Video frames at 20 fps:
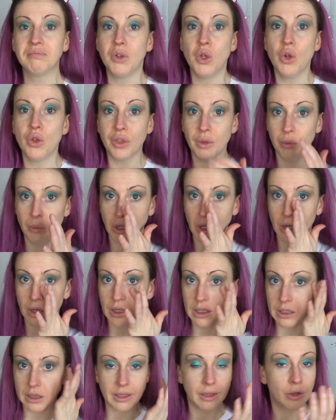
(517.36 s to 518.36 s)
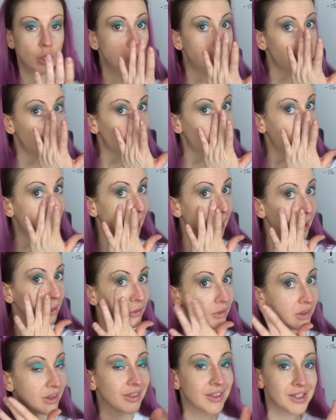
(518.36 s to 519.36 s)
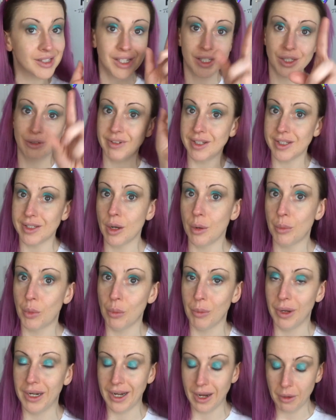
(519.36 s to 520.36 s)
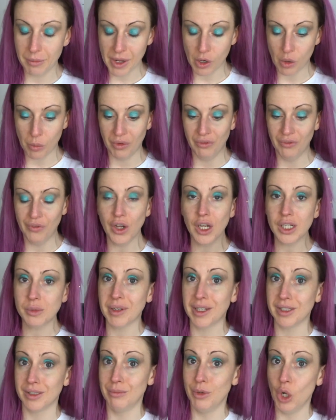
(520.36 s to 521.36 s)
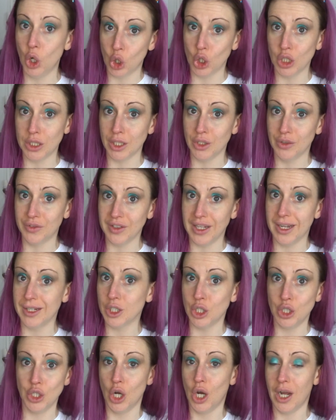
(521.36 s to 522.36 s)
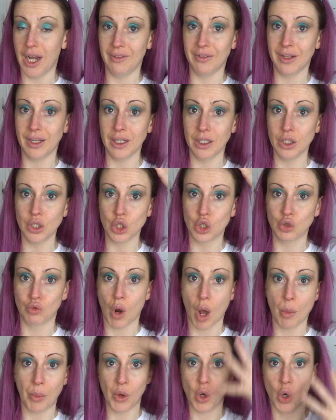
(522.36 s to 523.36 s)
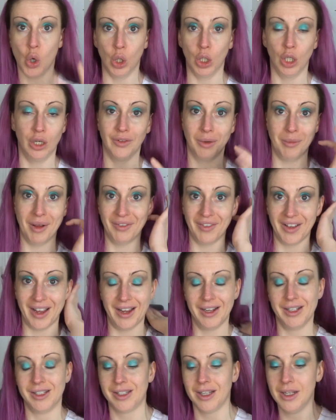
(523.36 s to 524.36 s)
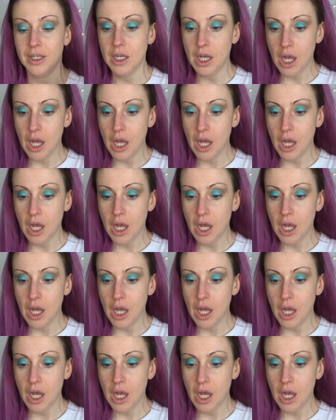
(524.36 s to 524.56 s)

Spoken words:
nothing we can't clean up, and this is the reason I put my eye makeup on first, because I'm not good enough yet to not have it drop all over my face.